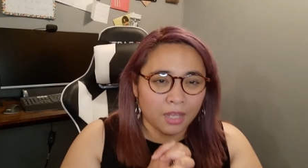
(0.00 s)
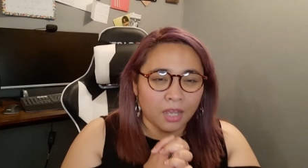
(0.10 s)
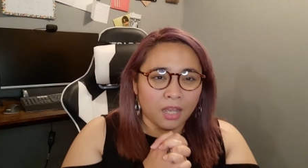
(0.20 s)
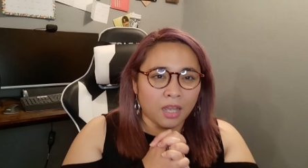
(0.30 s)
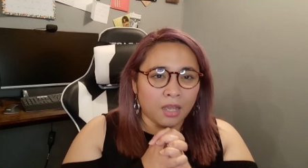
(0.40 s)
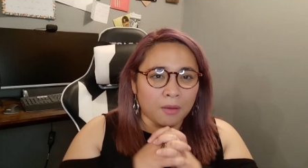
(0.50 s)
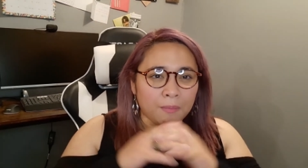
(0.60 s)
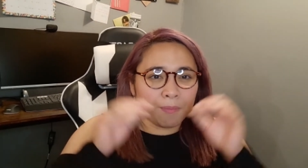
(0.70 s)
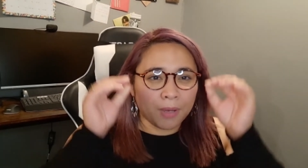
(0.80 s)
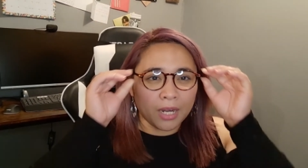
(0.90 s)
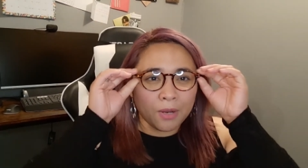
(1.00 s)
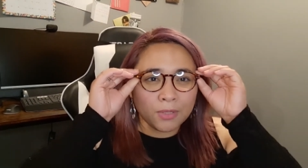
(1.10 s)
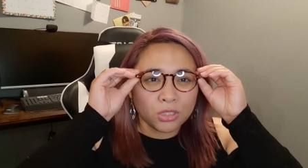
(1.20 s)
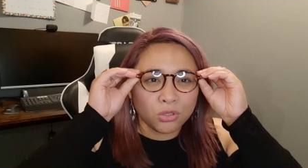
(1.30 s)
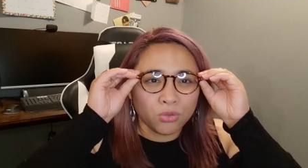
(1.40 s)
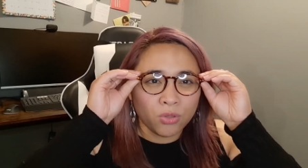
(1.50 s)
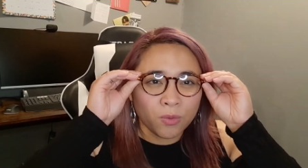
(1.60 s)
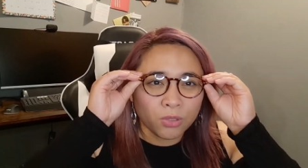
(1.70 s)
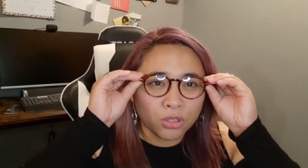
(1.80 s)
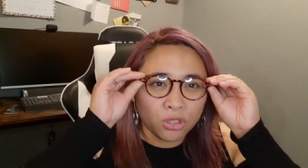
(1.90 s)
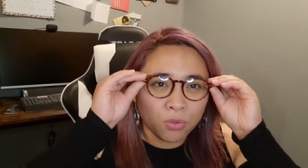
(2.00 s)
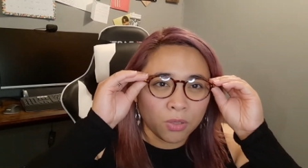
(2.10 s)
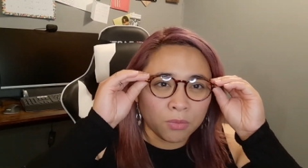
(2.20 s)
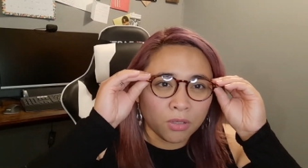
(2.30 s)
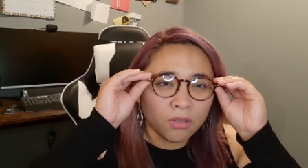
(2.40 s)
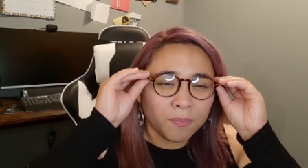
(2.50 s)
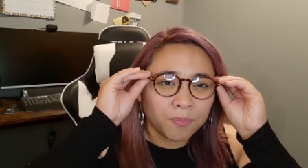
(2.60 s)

Um, but it was do doable.